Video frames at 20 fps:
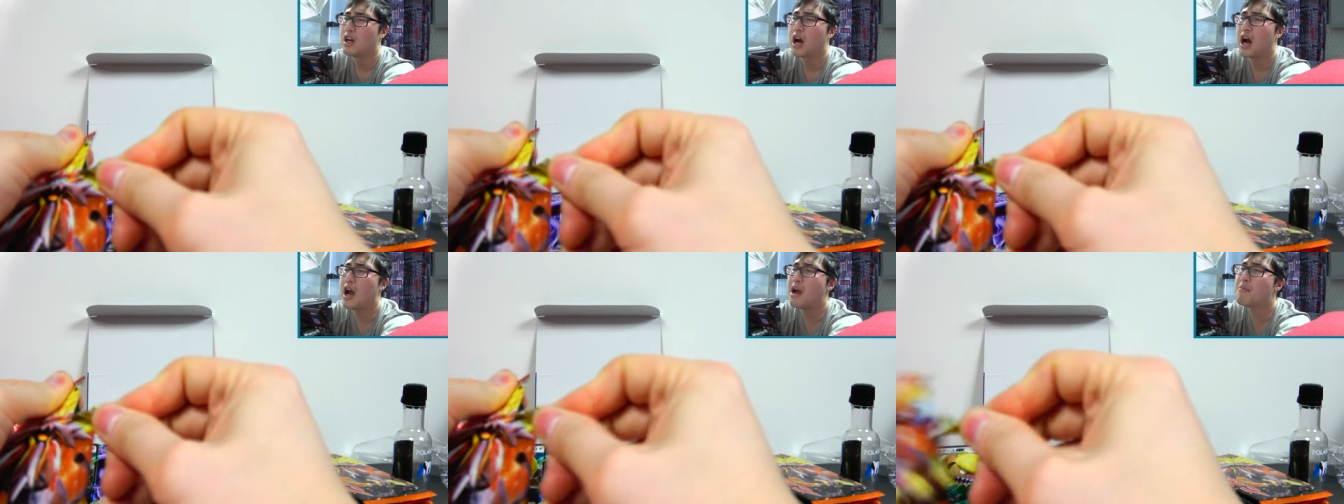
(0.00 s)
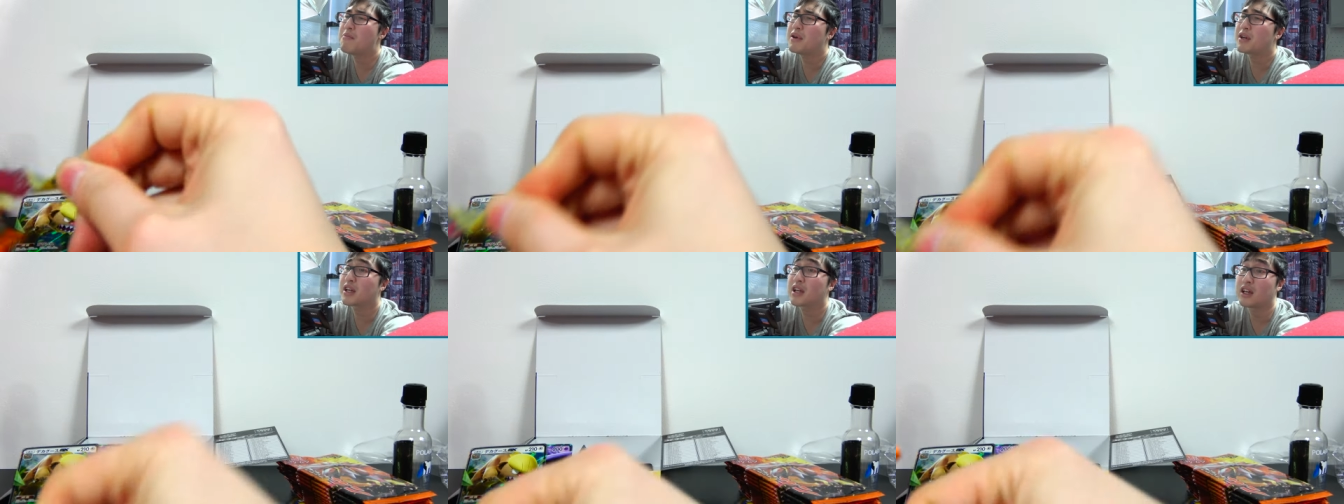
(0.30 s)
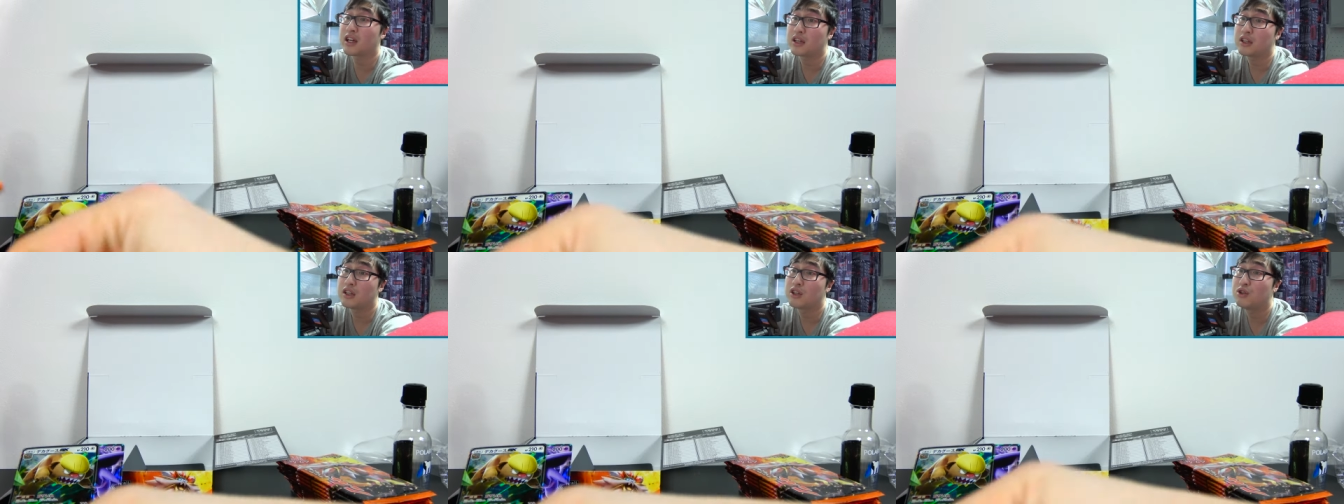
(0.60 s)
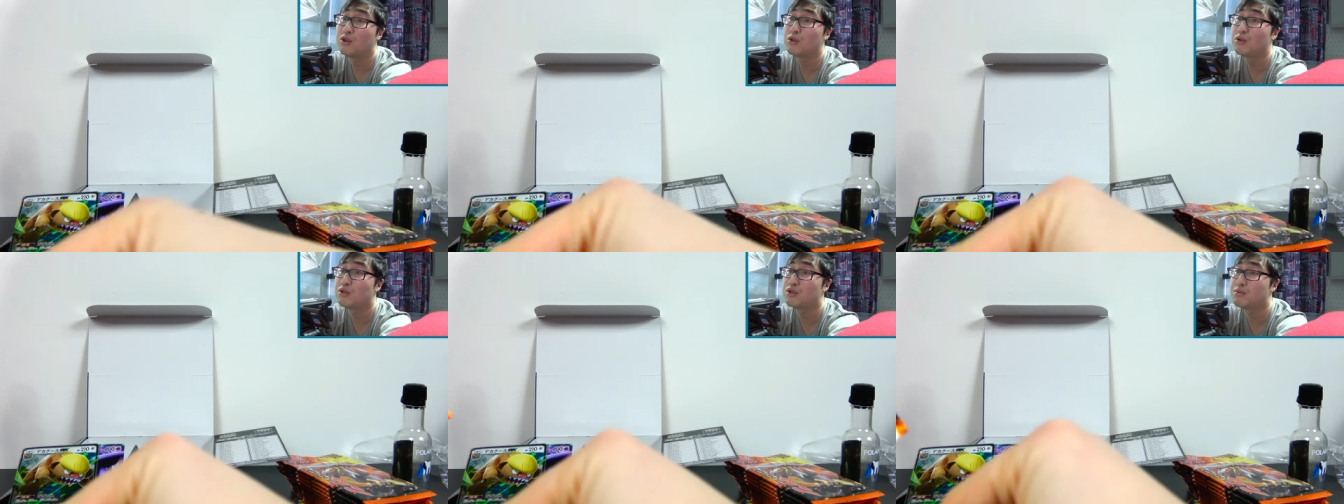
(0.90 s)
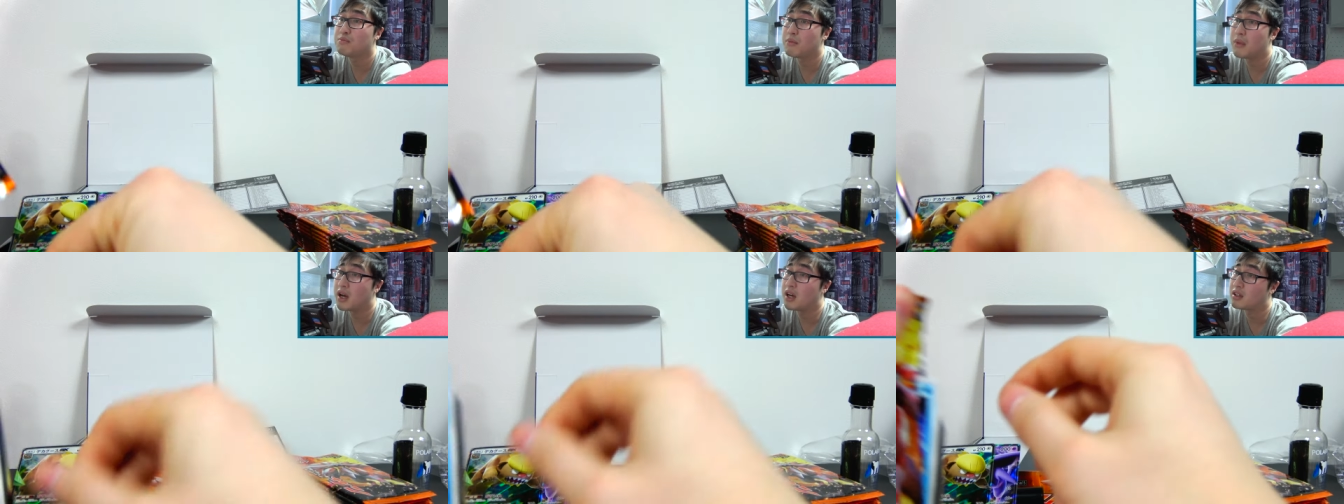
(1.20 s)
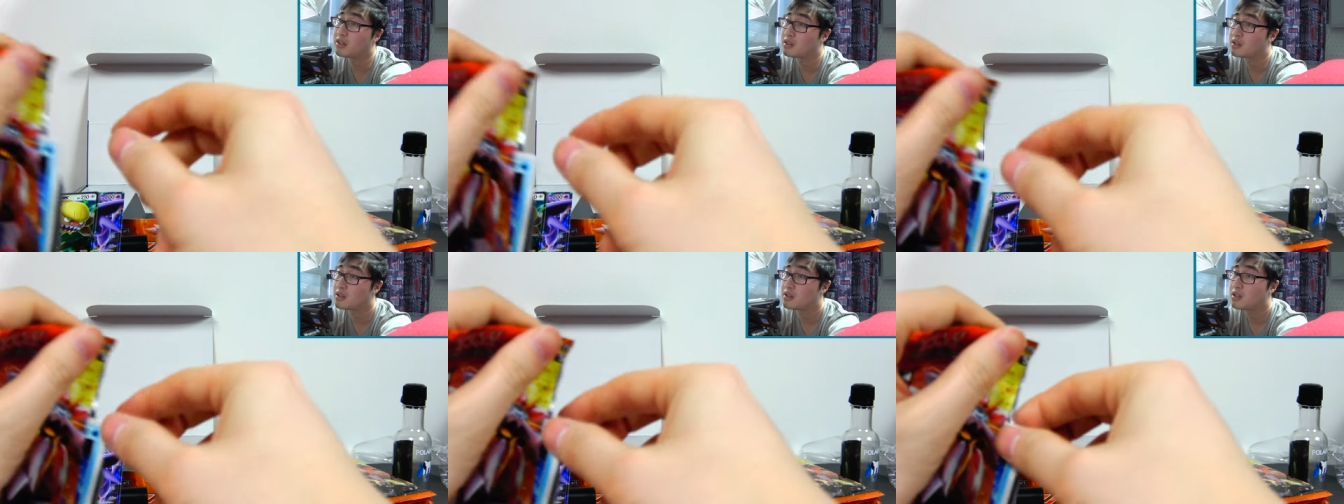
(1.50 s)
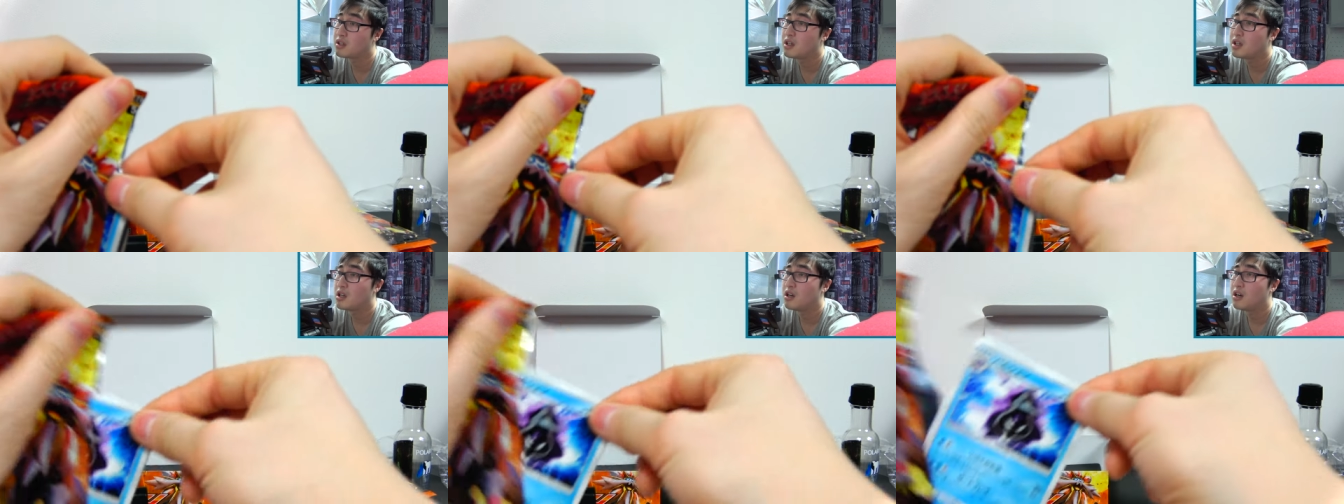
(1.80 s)
I'm making a huge mess
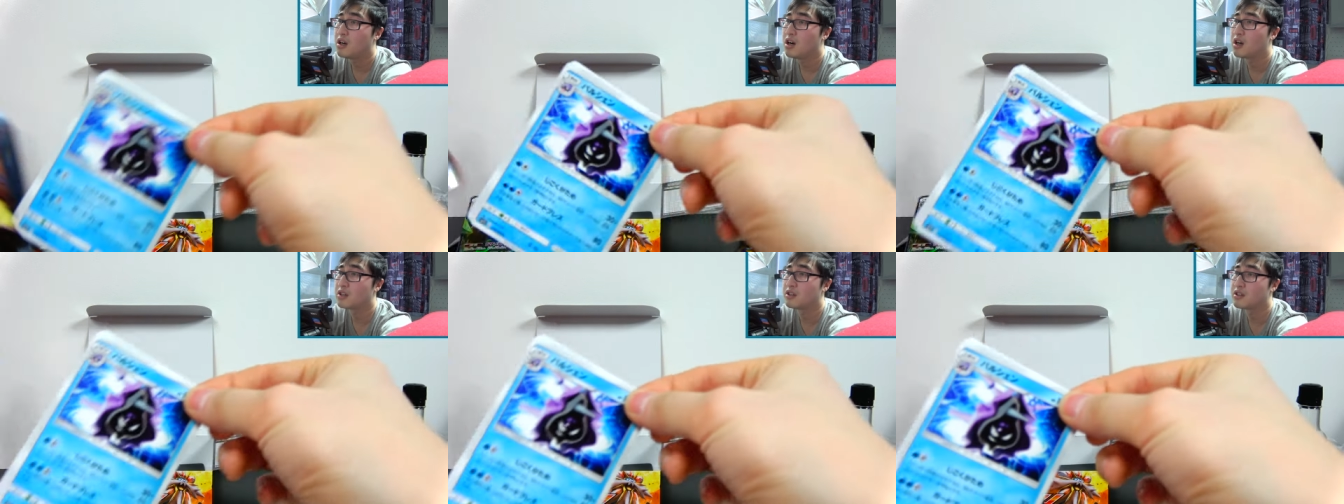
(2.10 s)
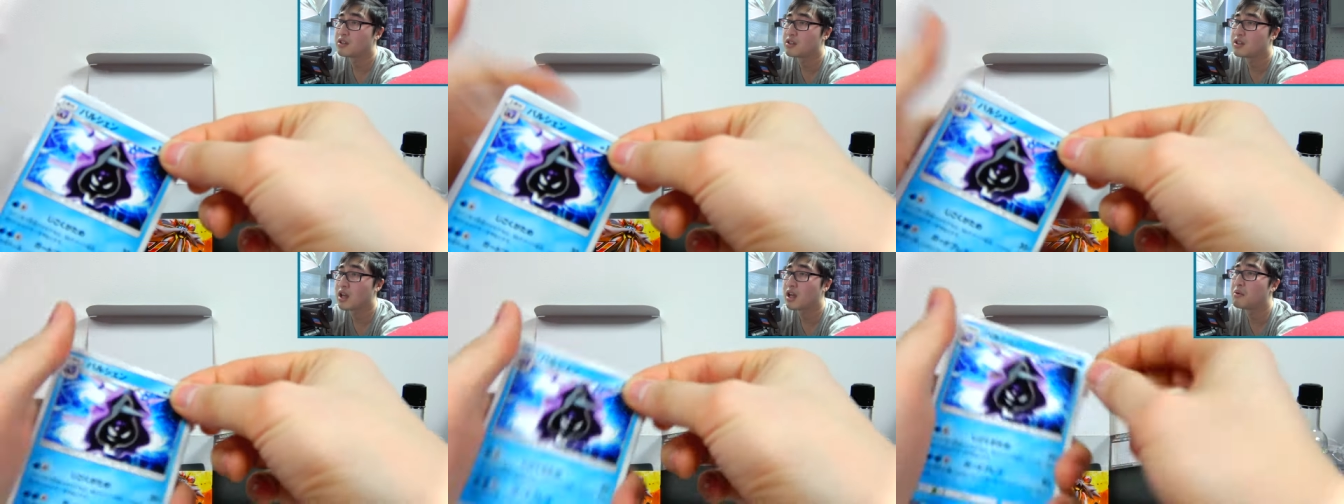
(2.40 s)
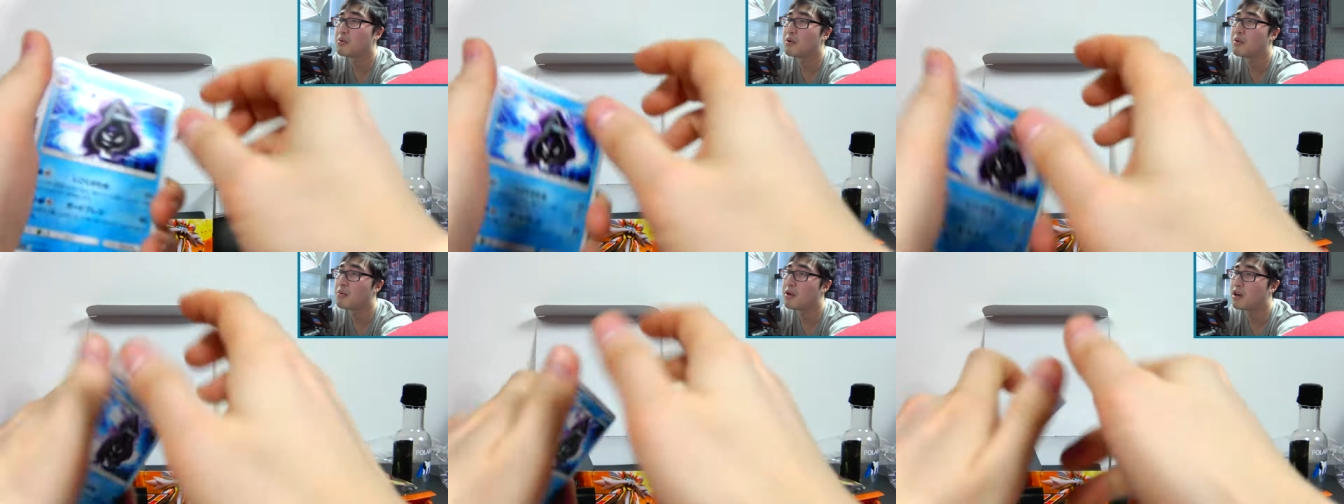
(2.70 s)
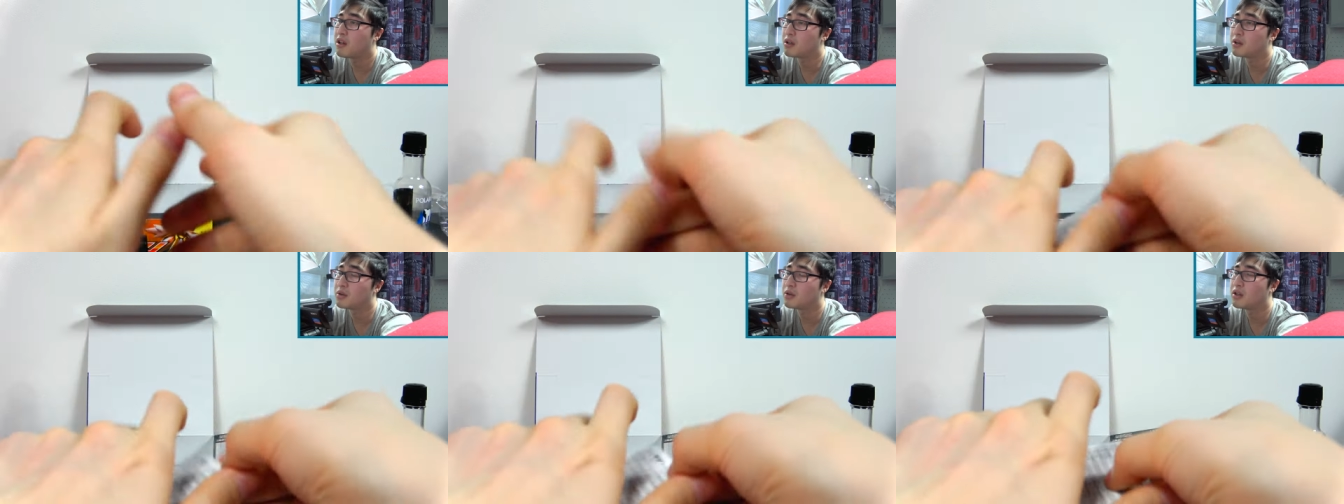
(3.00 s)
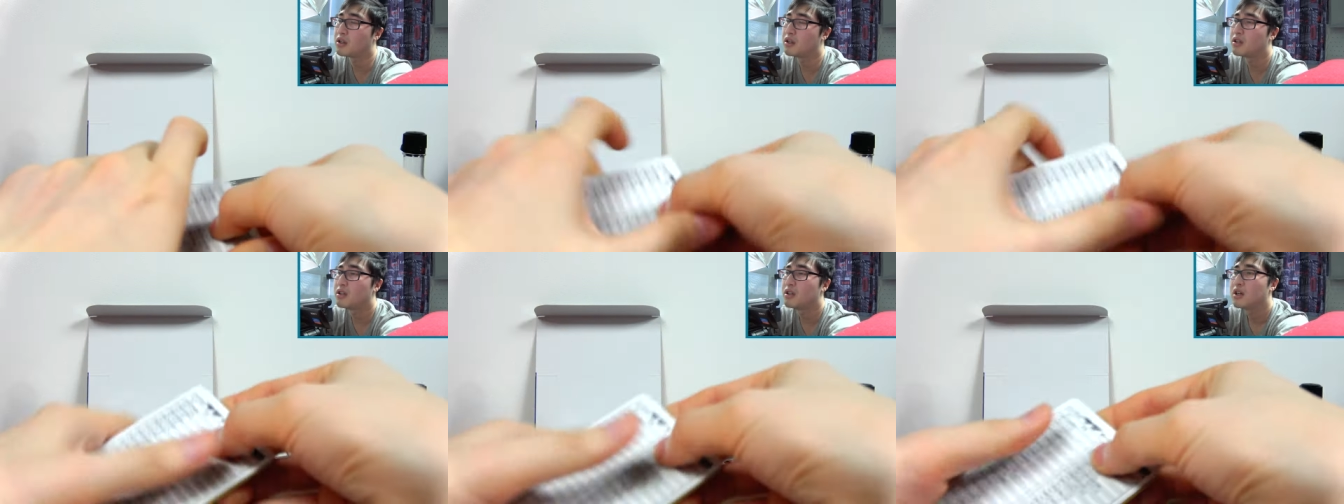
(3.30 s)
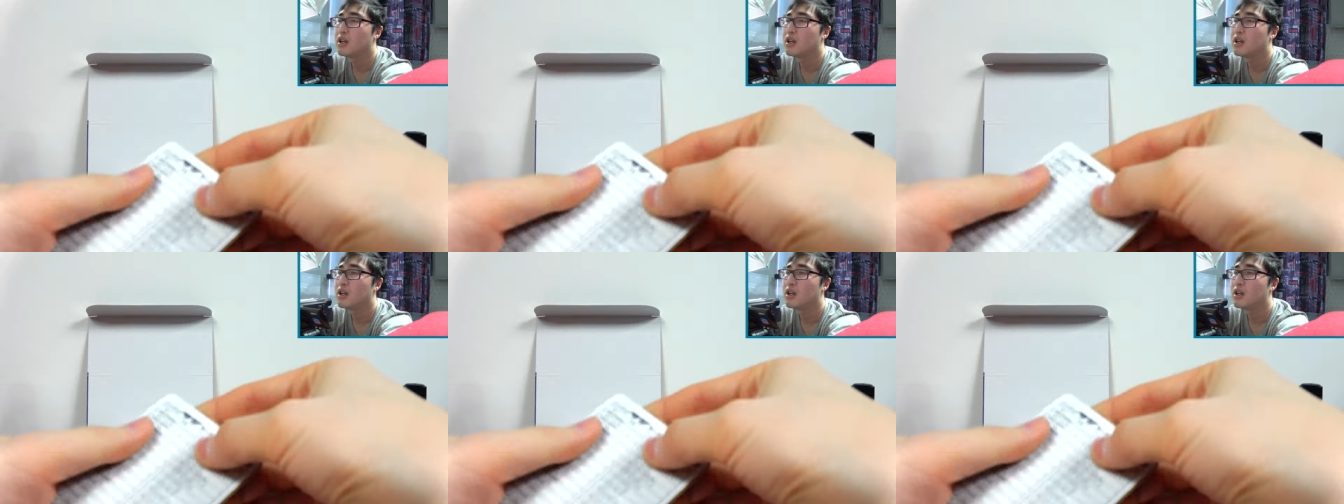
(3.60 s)
on this table, by the way.